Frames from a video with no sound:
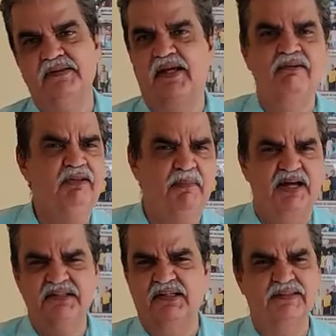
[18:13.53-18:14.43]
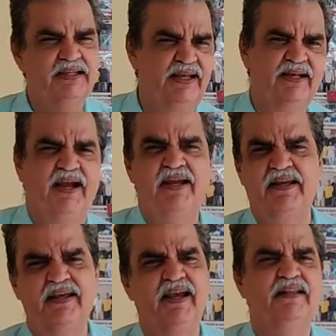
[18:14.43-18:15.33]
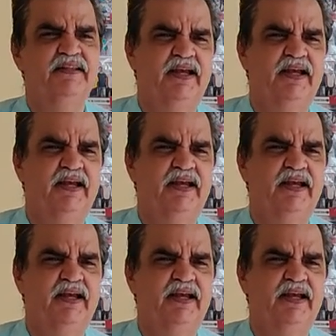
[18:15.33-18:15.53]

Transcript: he was a Maharashtrian, Kasai, Kai, he,